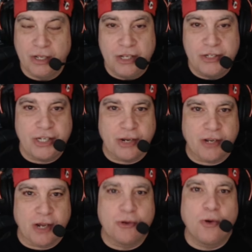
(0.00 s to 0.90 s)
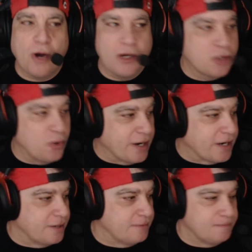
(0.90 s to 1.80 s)
So you don't go quite as
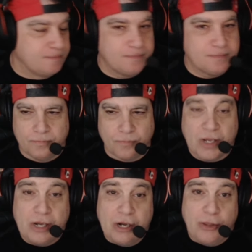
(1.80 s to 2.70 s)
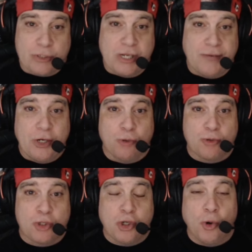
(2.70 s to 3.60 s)
quick. There was another little
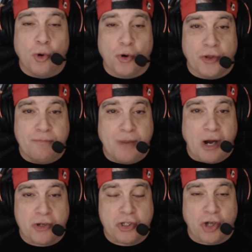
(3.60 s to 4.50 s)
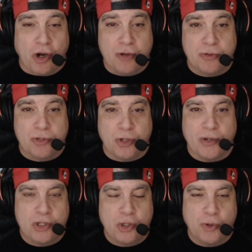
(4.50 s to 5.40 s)
talk that Mark Stiles was
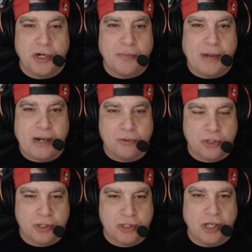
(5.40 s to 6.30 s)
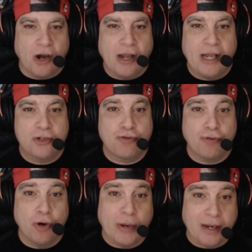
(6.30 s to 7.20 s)
doing, talking about tyre
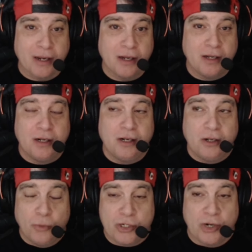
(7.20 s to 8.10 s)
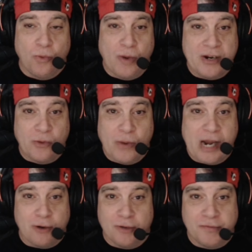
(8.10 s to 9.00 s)
truing, which I'm well
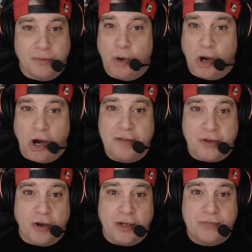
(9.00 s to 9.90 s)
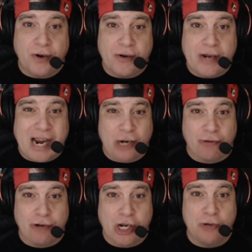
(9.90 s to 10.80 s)
aware of, and what I've got is very
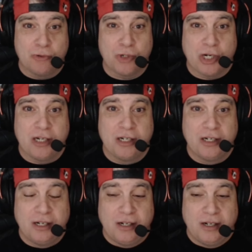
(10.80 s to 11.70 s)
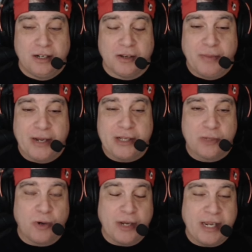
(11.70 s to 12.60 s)
agriculture compared
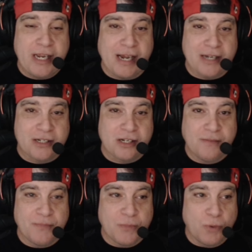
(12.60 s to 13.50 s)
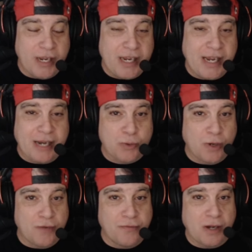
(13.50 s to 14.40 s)
to what he had. What he had is
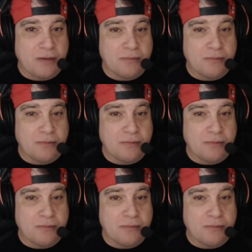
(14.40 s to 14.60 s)
worth like